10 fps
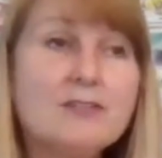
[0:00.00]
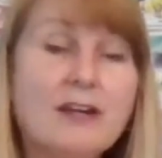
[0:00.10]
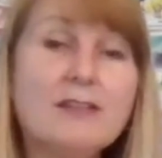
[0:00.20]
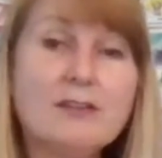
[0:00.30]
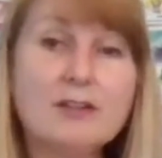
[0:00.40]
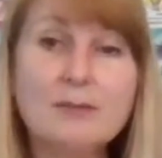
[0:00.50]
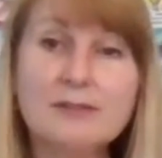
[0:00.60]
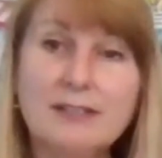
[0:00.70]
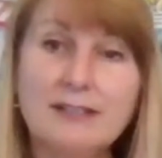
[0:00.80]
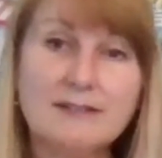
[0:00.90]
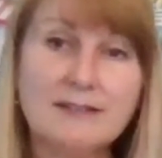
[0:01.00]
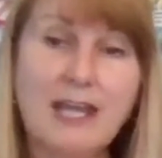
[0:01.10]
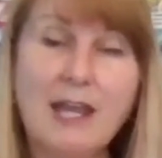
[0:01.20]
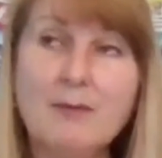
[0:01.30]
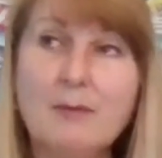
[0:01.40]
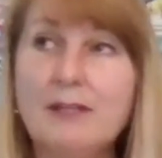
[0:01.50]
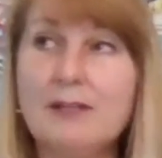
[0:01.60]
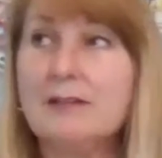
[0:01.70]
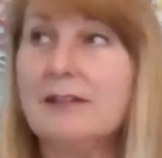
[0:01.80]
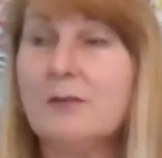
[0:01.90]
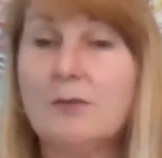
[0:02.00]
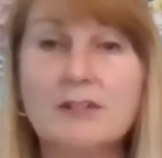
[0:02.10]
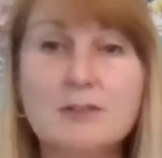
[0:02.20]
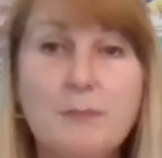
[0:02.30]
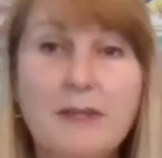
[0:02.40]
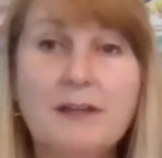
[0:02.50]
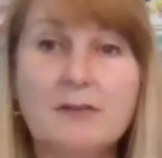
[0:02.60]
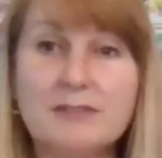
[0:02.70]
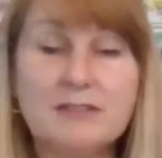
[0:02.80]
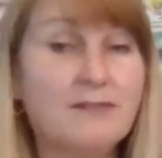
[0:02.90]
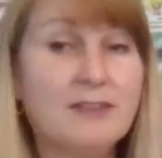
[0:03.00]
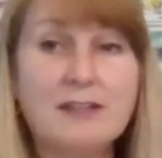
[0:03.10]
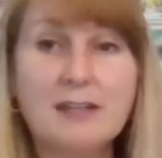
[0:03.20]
try the herbal teas, the chamomile and the orange and stuff